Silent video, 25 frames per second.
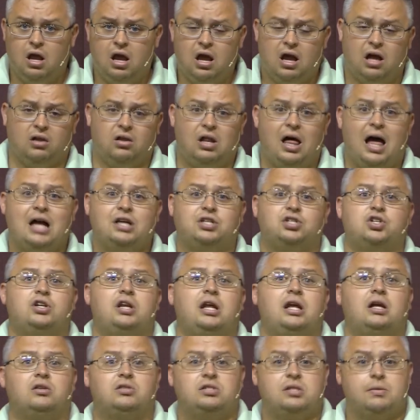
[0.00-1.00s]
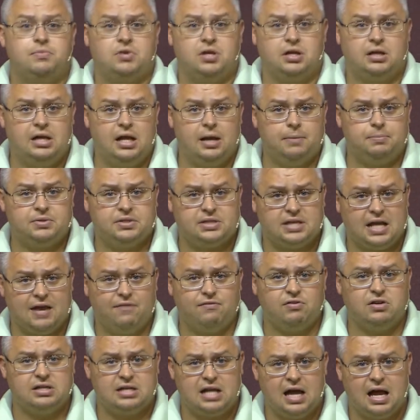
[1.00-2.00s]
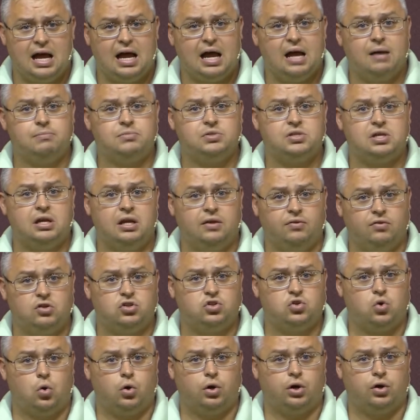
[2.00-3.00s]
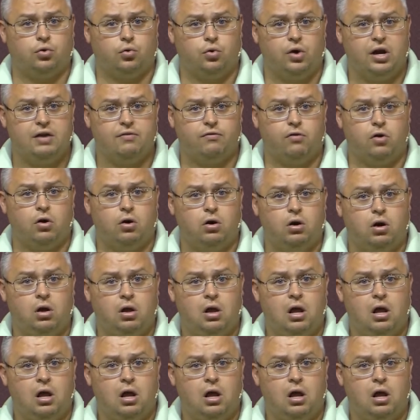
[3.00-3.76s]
Elisha tells him to dip seven times in the Jordan River.